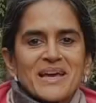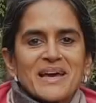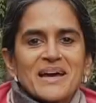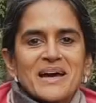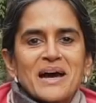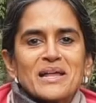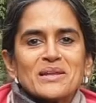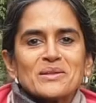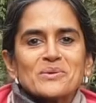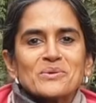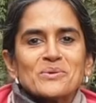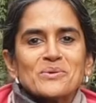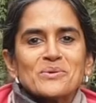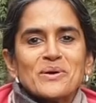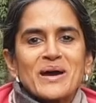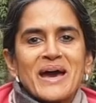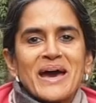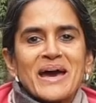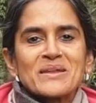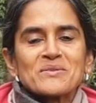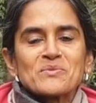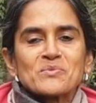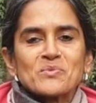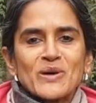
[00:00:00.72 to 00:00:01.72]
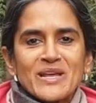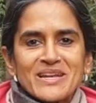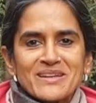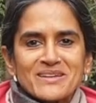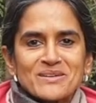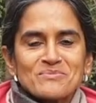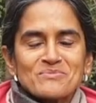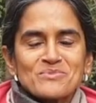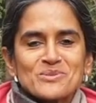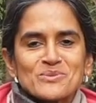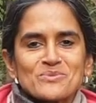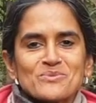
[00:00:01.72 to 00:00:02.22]
Hello and
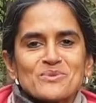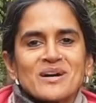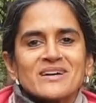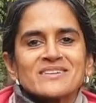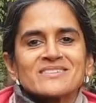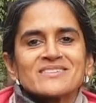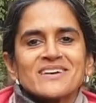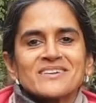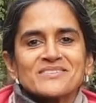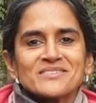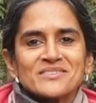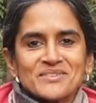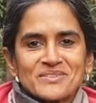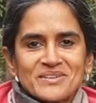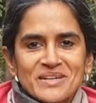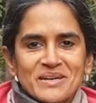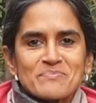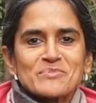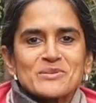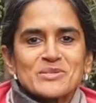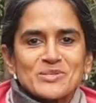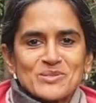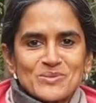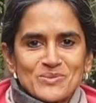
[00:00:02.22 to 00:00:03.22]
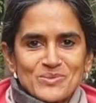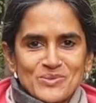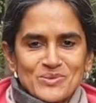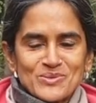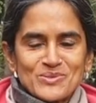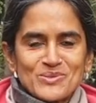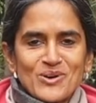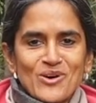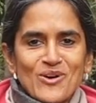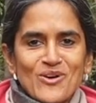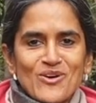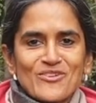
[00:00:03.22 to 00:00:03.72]
welcome to another episode
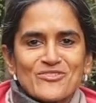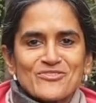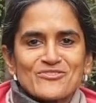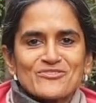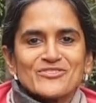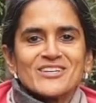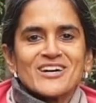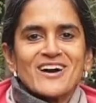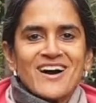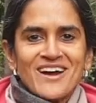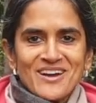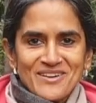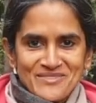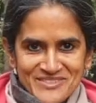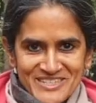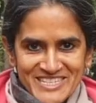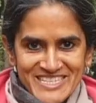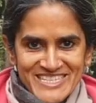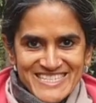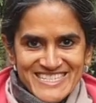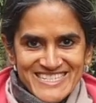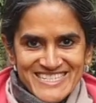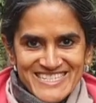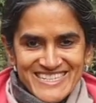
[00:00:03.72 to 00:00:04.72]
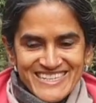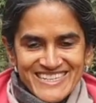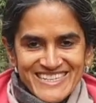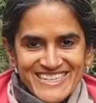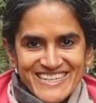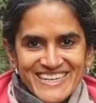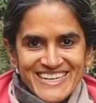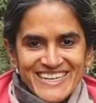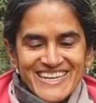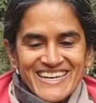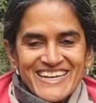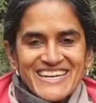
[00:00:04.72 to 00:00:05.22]
of The Harvest.
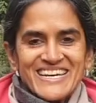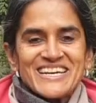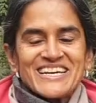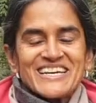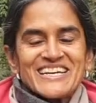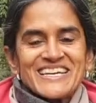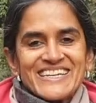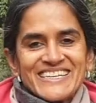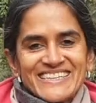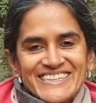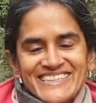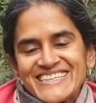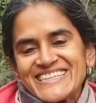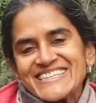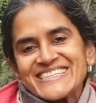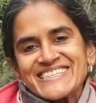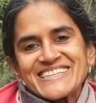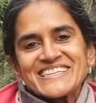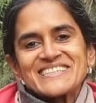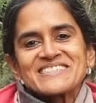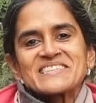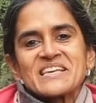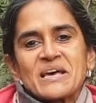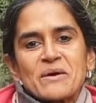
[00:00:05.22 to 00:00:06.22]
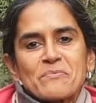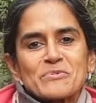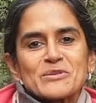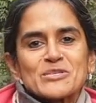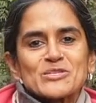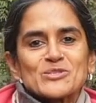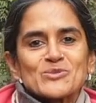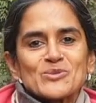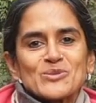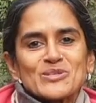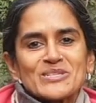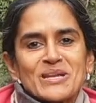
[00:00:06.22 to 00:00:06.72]
This is
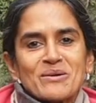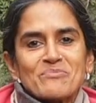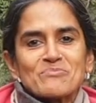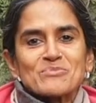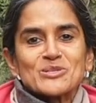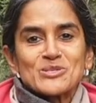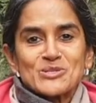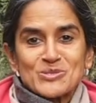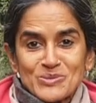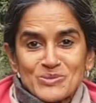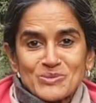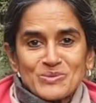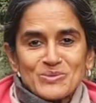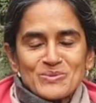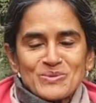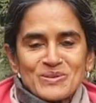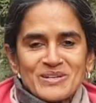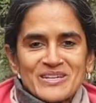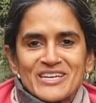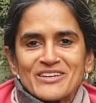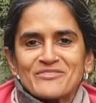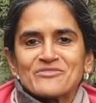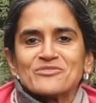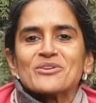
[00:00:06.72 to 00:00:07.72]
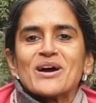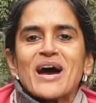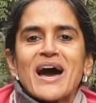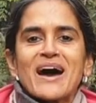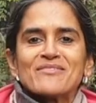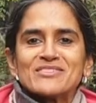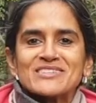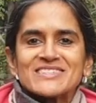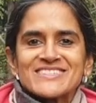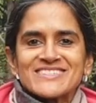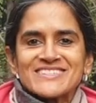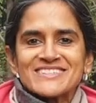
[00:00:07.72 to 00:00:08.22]
episode number 2. If you
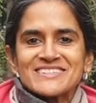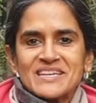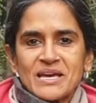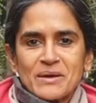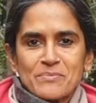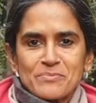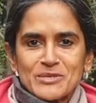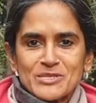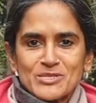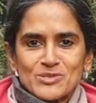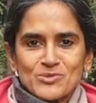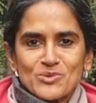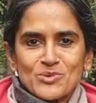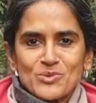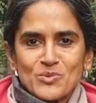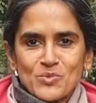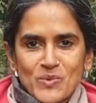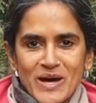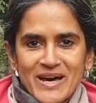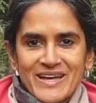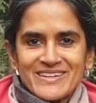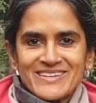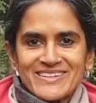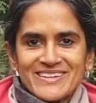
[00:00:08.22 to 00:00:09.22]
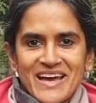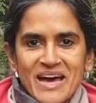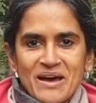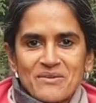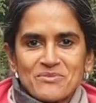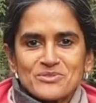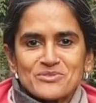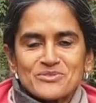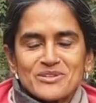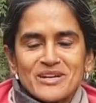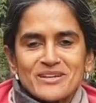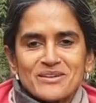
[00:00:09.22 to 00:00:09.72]
haven't seen episode 1, I
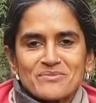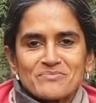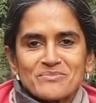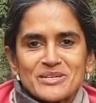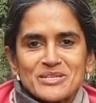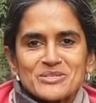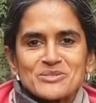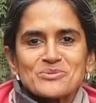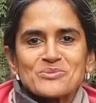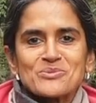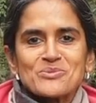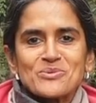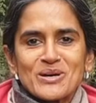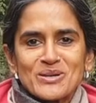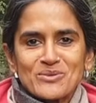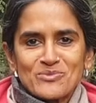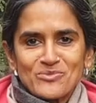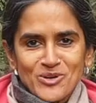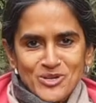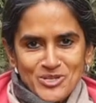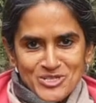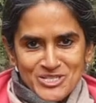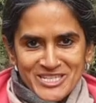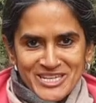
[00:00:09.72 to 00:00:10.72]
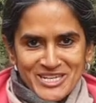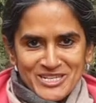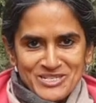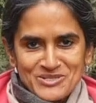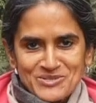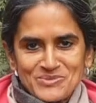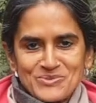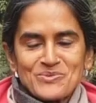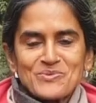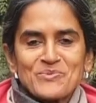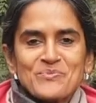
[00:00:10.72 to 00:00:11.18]
would recommend you go and watch that too.